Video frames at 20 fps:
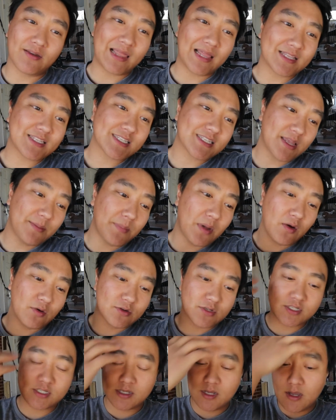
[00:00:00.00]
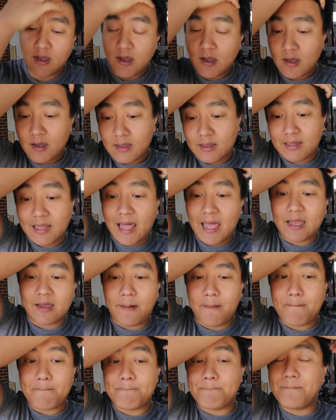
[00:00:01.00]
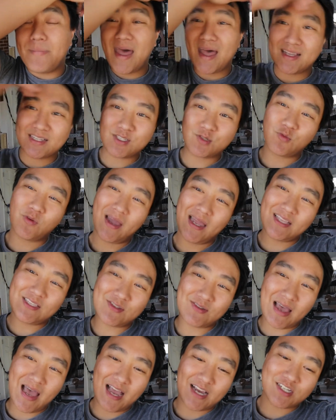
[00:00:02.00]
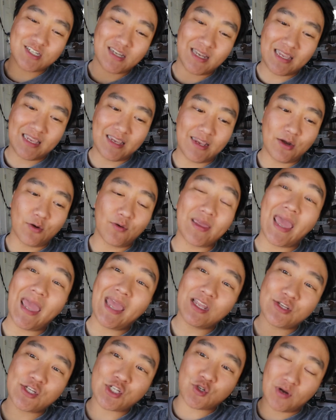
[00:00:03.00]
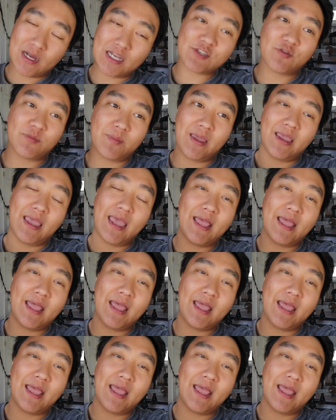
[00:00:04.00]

That's the most, like, best way to actually, you know, gain trust with me.